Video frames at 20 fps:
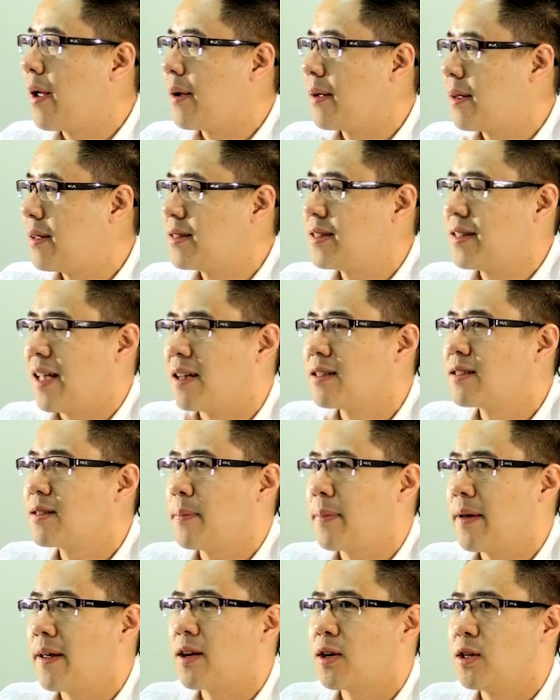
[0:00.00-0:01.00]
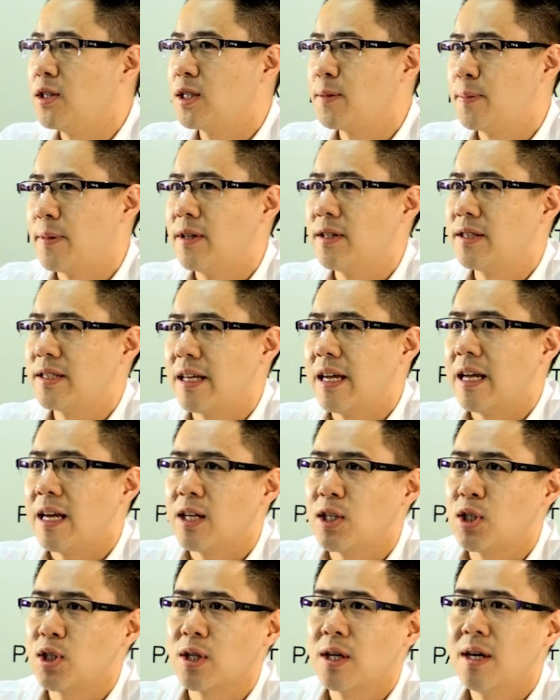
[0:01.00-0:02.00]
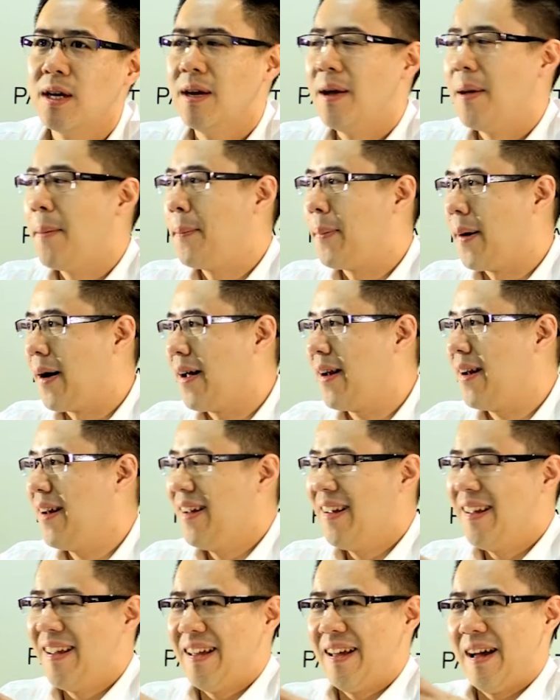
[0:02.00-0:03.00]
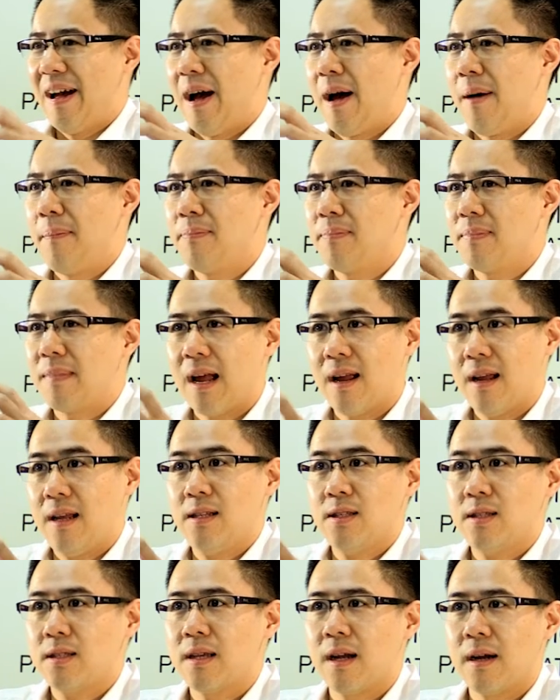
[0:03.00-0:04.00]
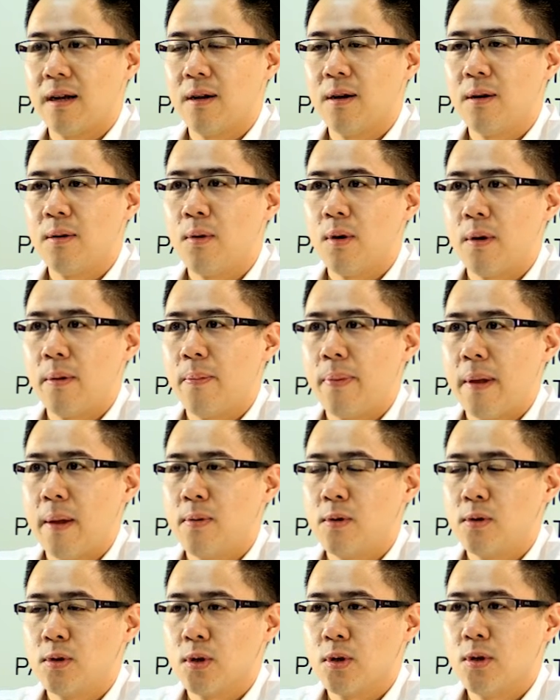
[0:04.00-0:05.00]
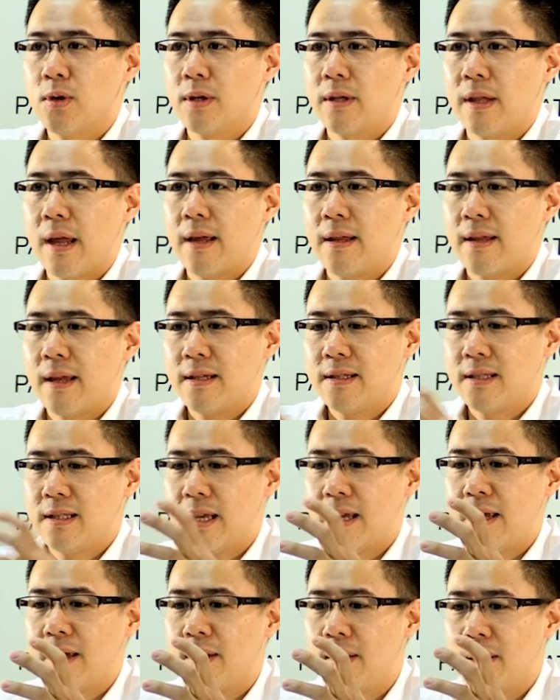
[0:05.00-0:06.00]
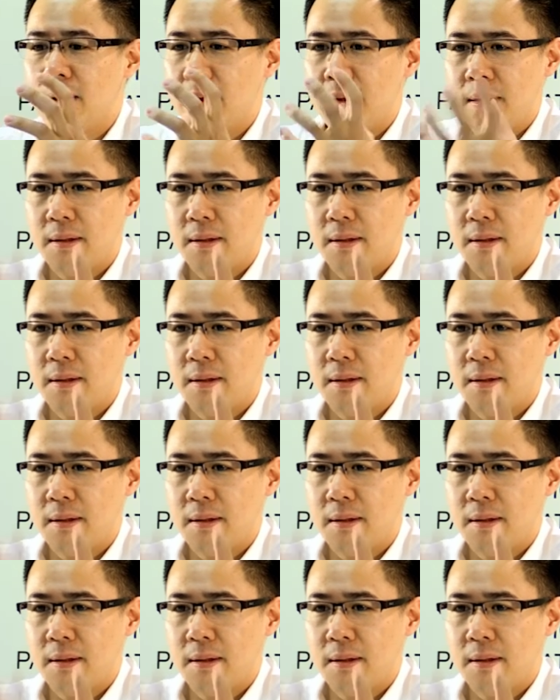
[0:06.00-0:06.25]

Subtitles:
It sounds a bit conspiracy-ish, but that is kind of what people do. They see